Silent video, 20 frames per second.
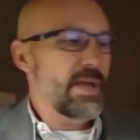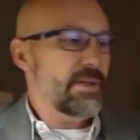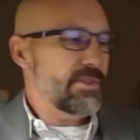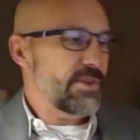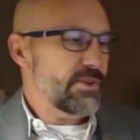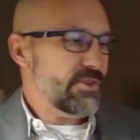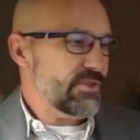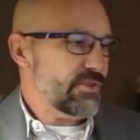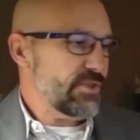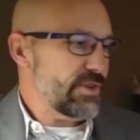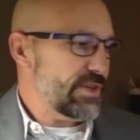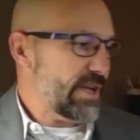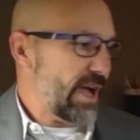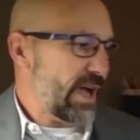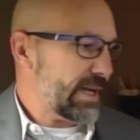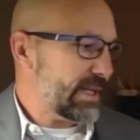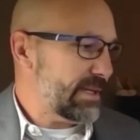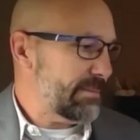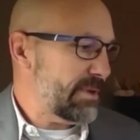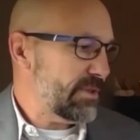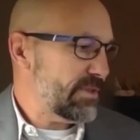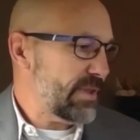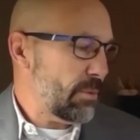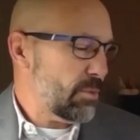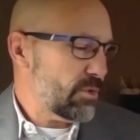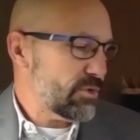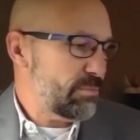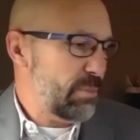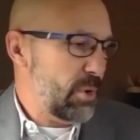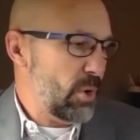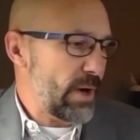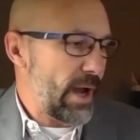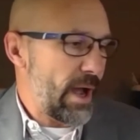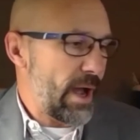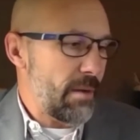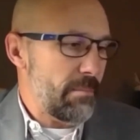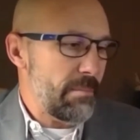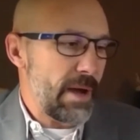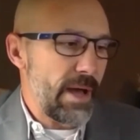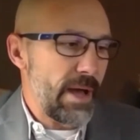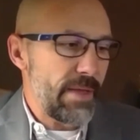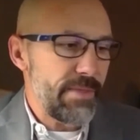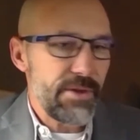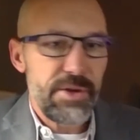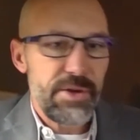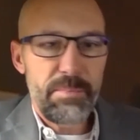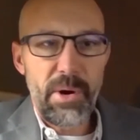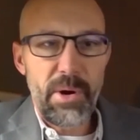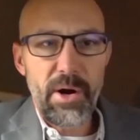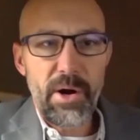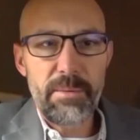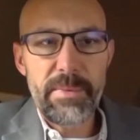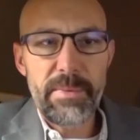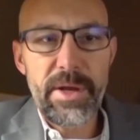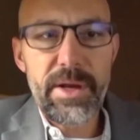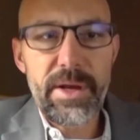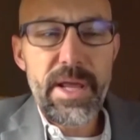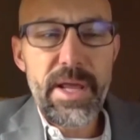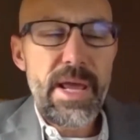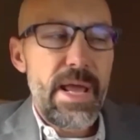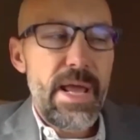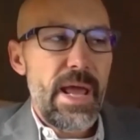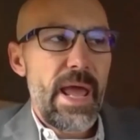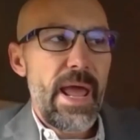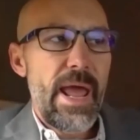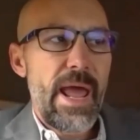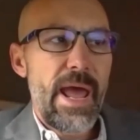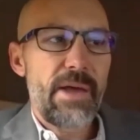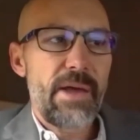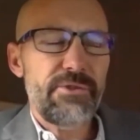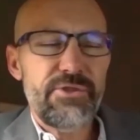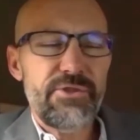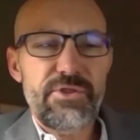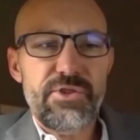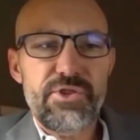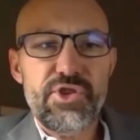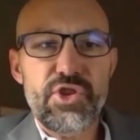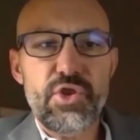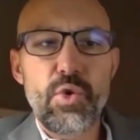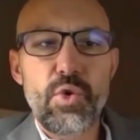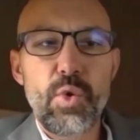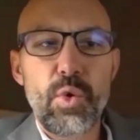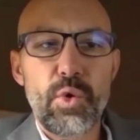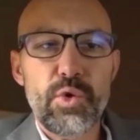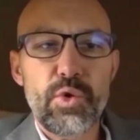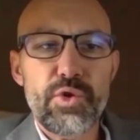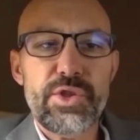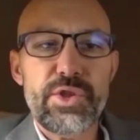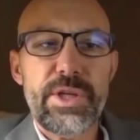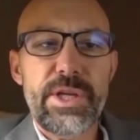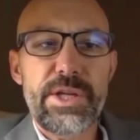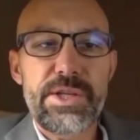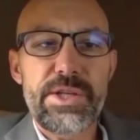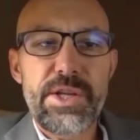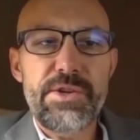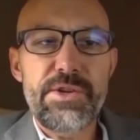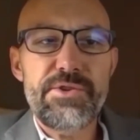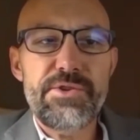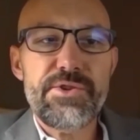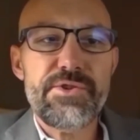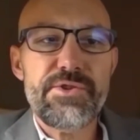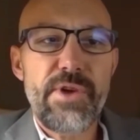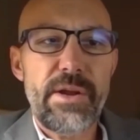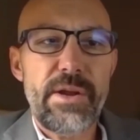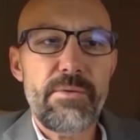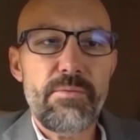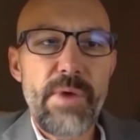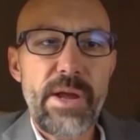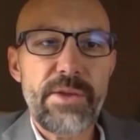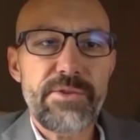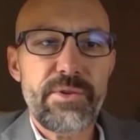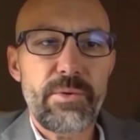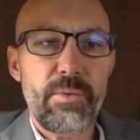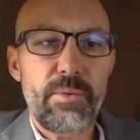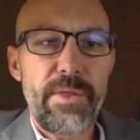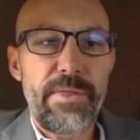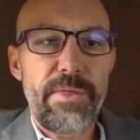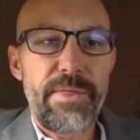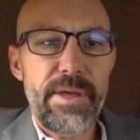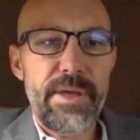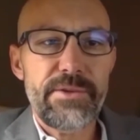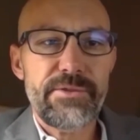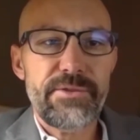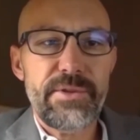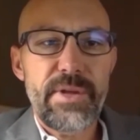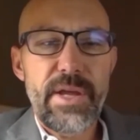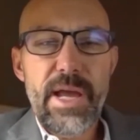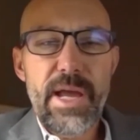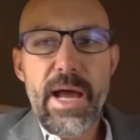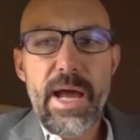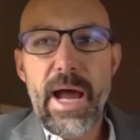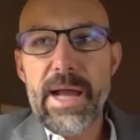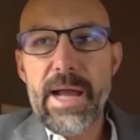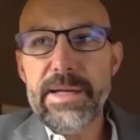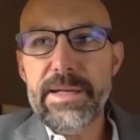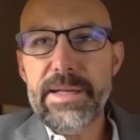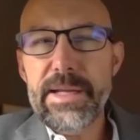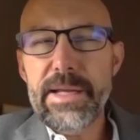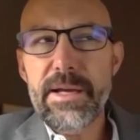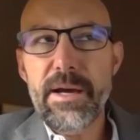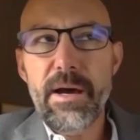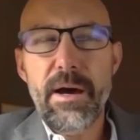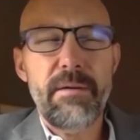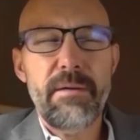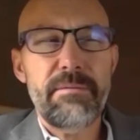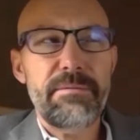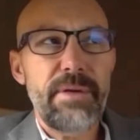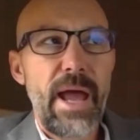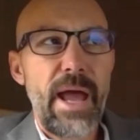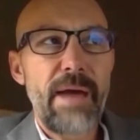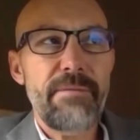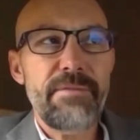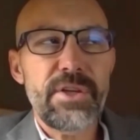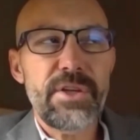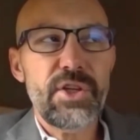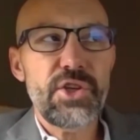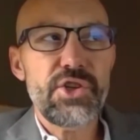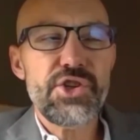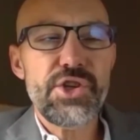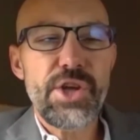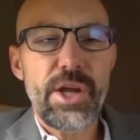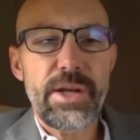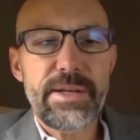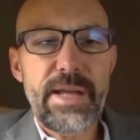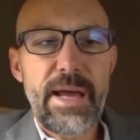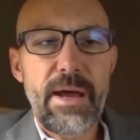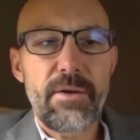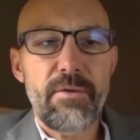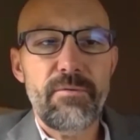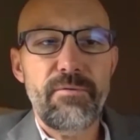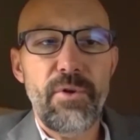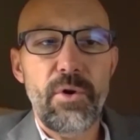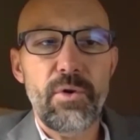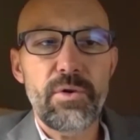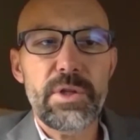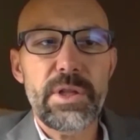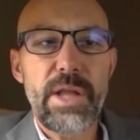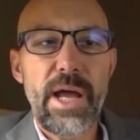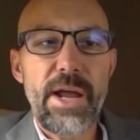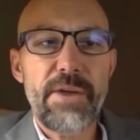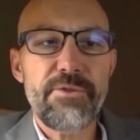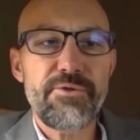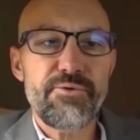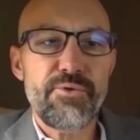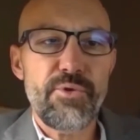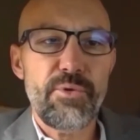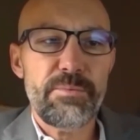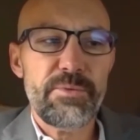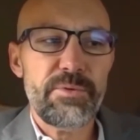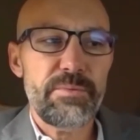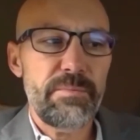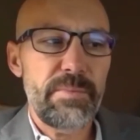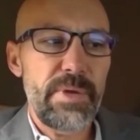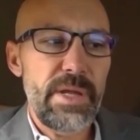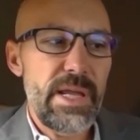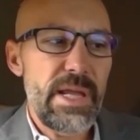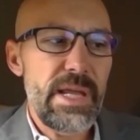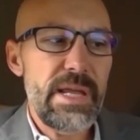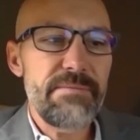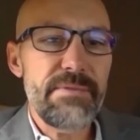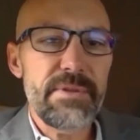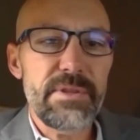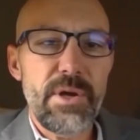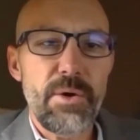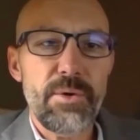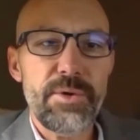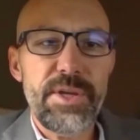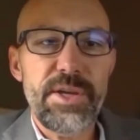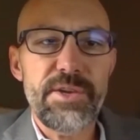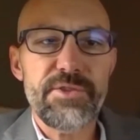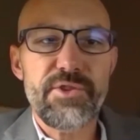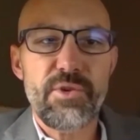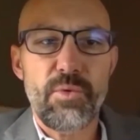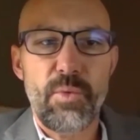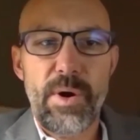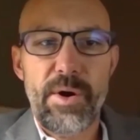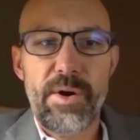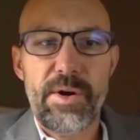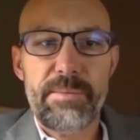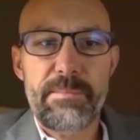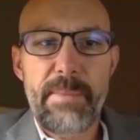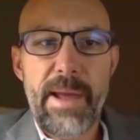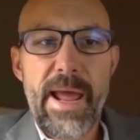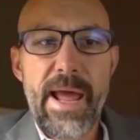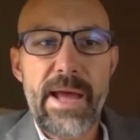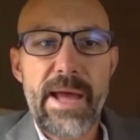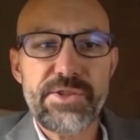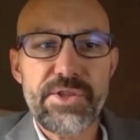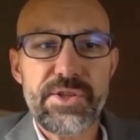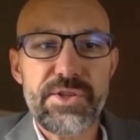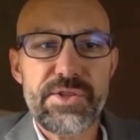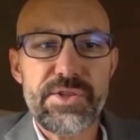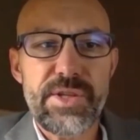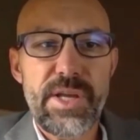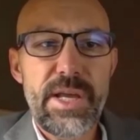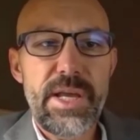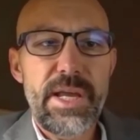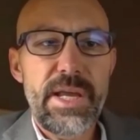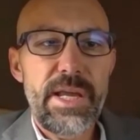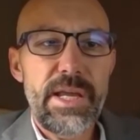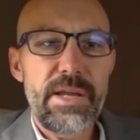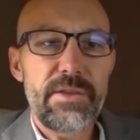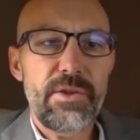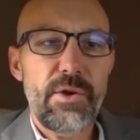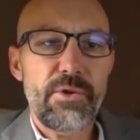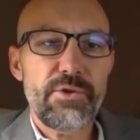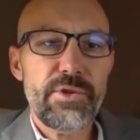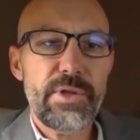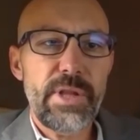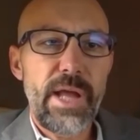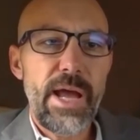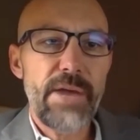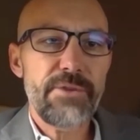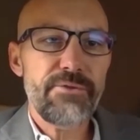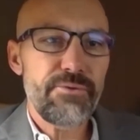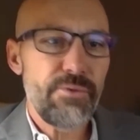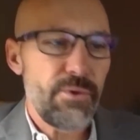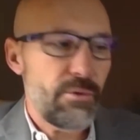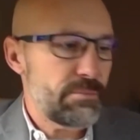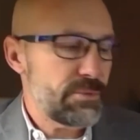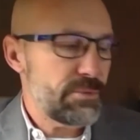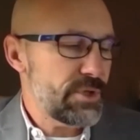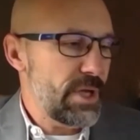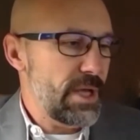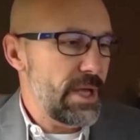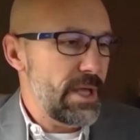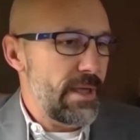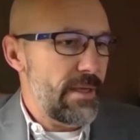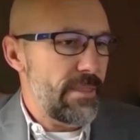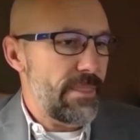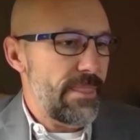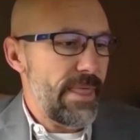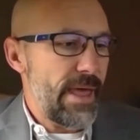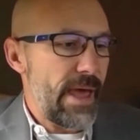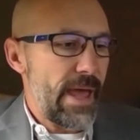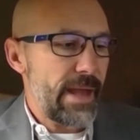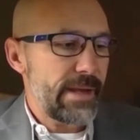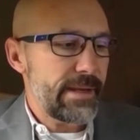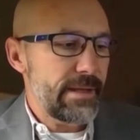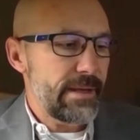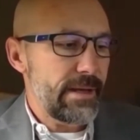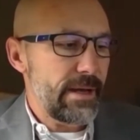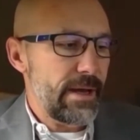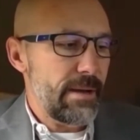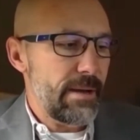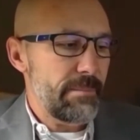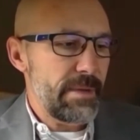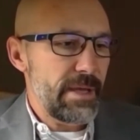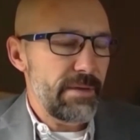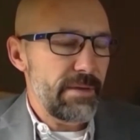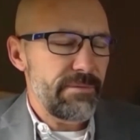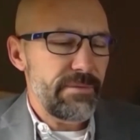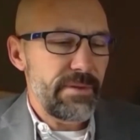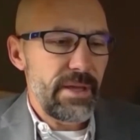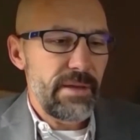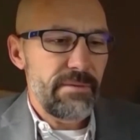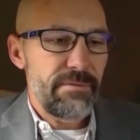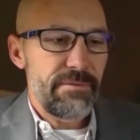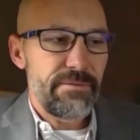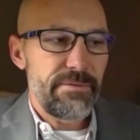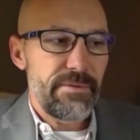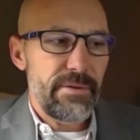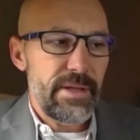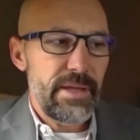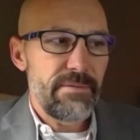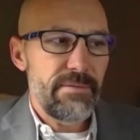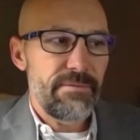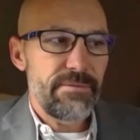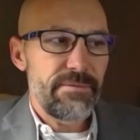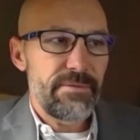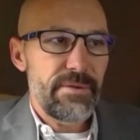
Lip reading: this is a document that was put out by the department as schools continued to try to wrestle with this idea of having to shut down full classrooms, even though kids are wearing masks in those classrooms, that if